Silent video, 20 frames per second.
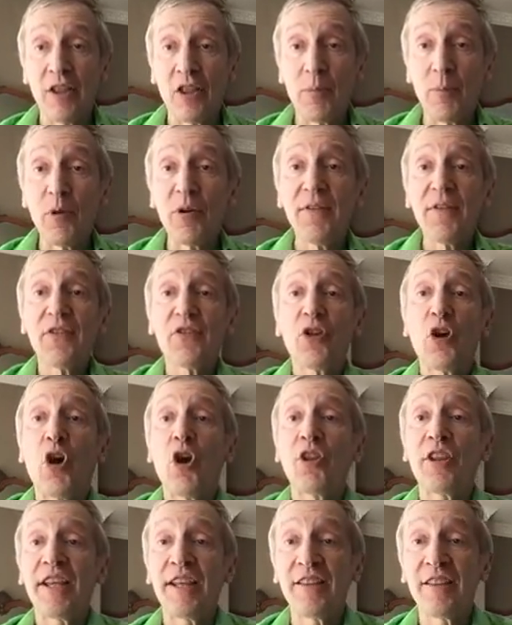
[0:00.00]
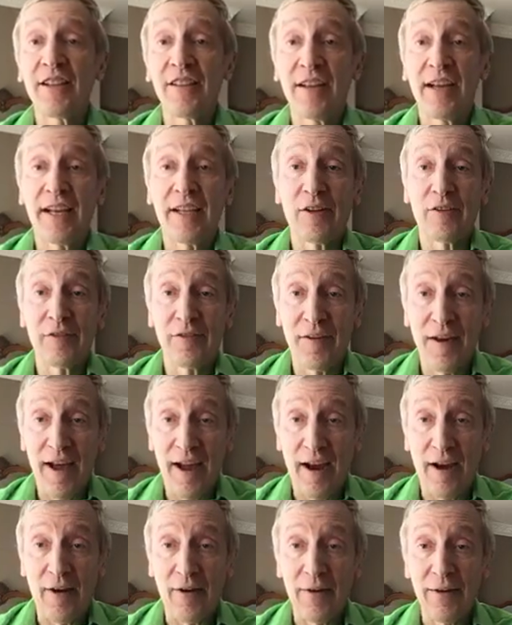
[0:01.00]
The movie is called In the Line of
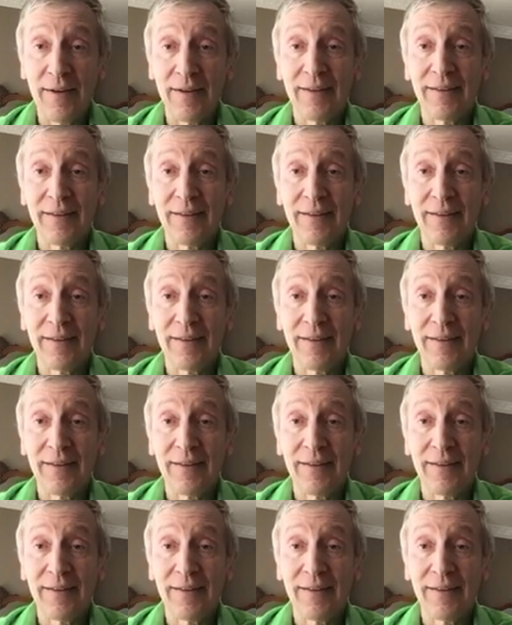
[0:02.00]
Fire,